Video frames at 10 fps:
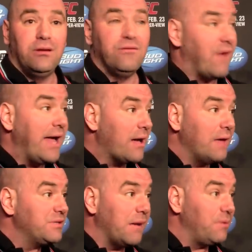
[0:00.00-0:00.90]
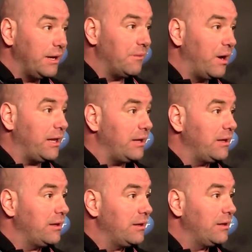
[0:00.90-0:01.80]
Viacom's got plenty of money.
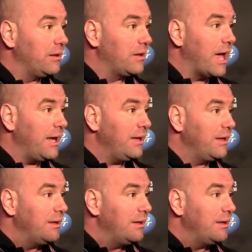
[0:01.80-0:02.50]
Okay?